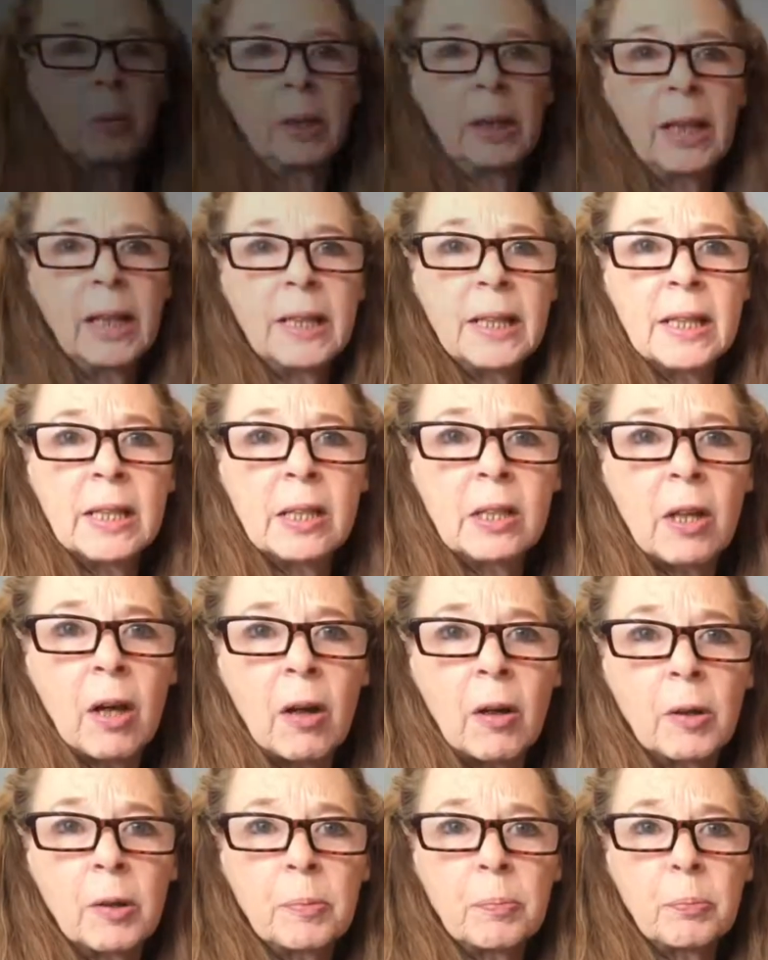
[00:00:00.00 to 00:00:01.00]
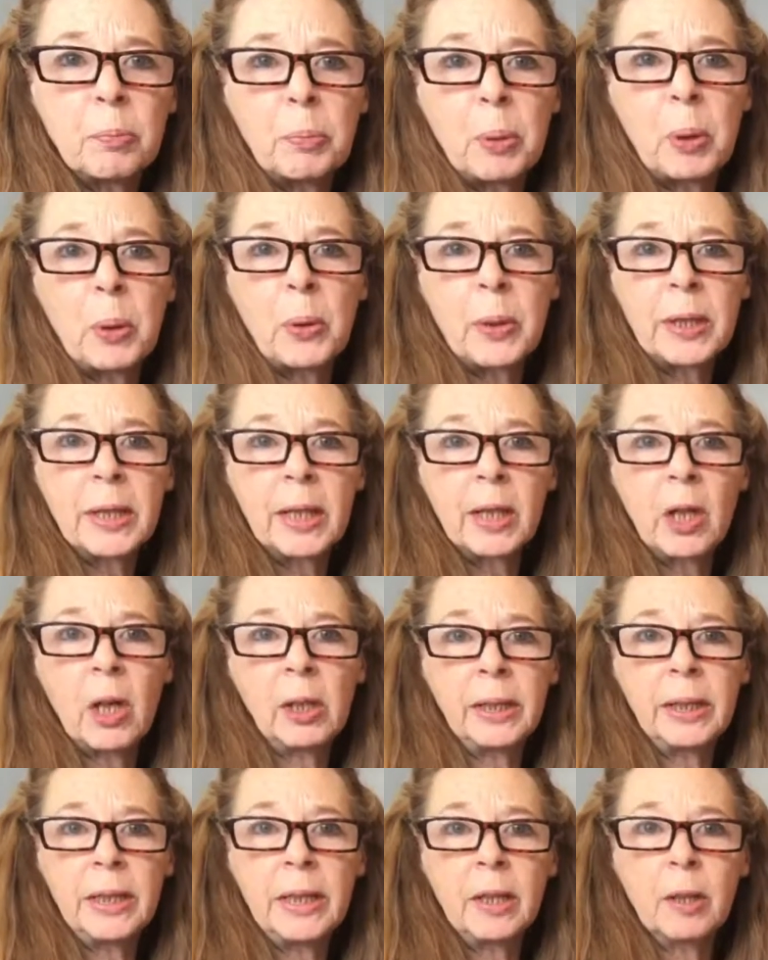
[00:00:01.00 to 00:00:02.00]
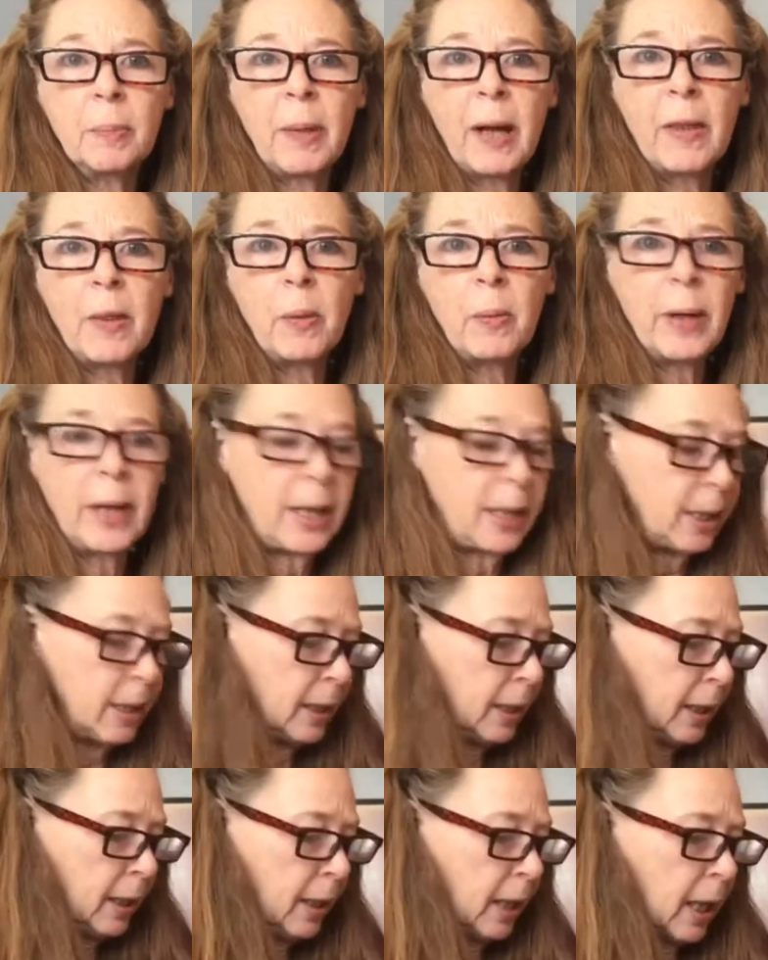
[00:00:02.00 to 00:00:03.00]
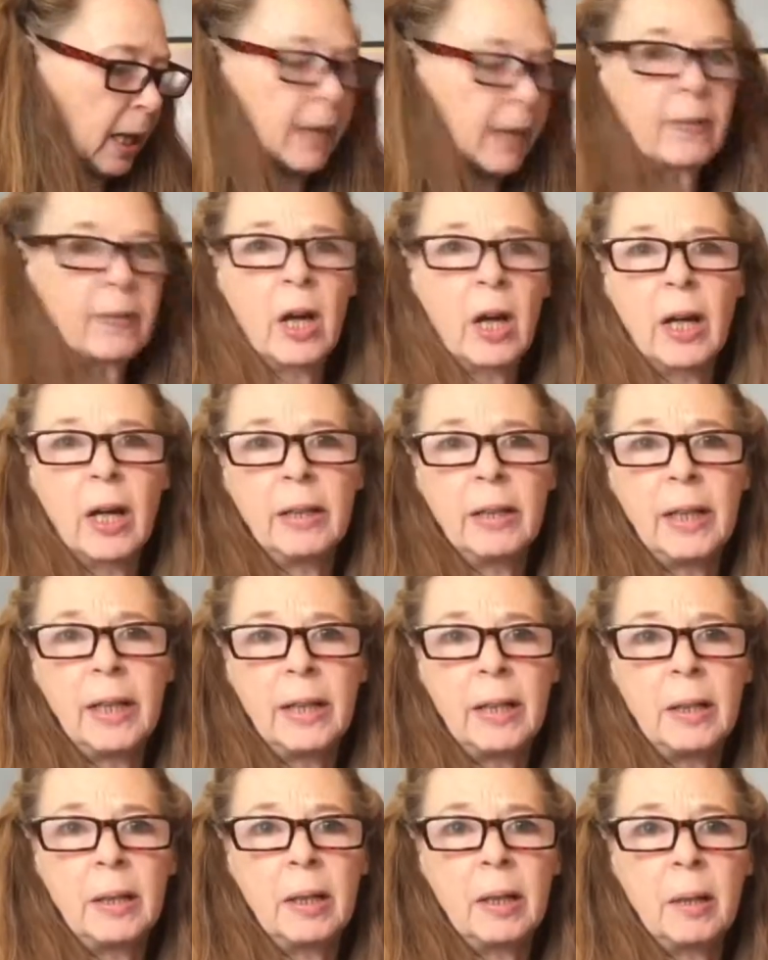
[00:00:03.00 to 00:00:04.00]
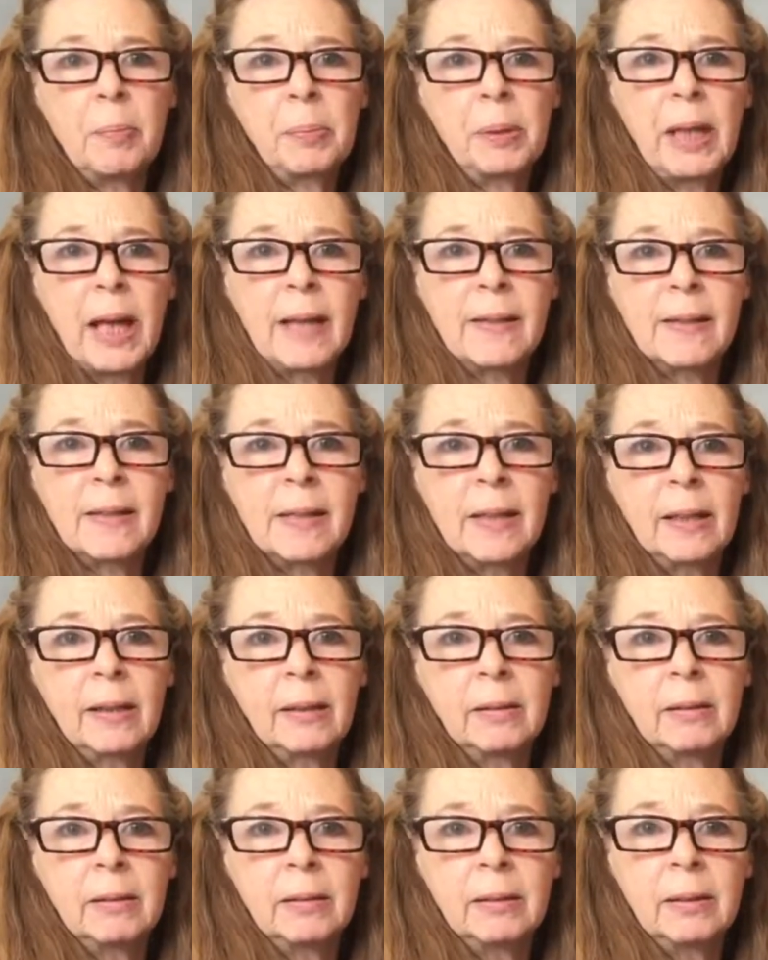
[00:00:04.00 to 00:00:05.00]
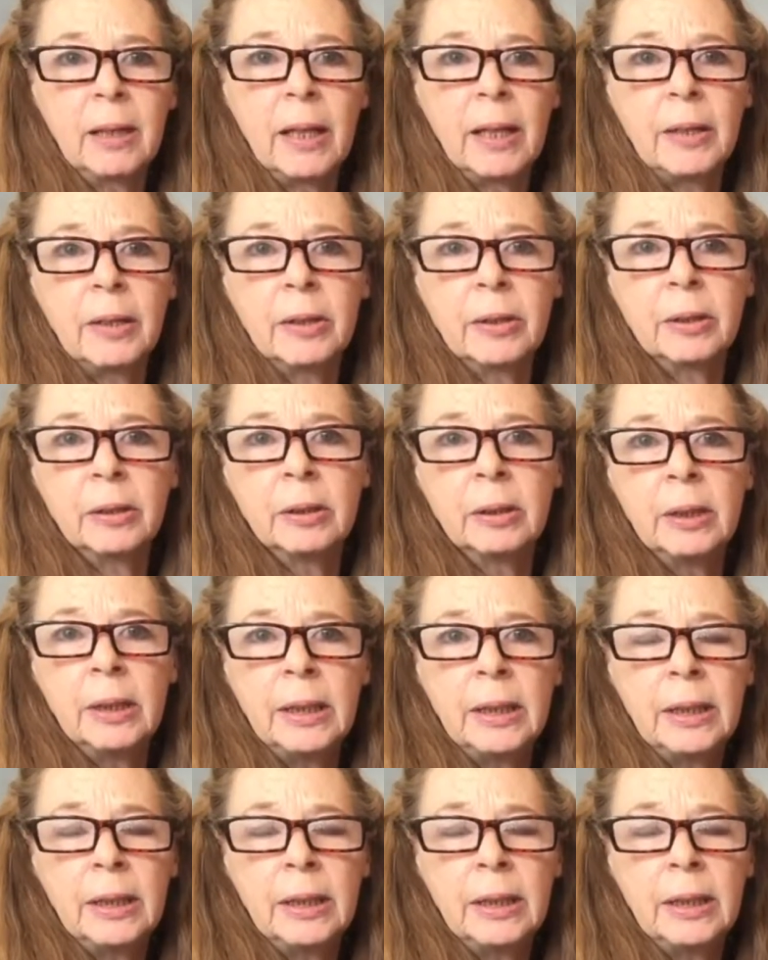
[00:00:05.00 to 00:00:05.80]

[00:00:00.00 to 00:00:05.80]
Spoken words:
Well, let's start pouring it all in here. By the way, I've got a plastic liner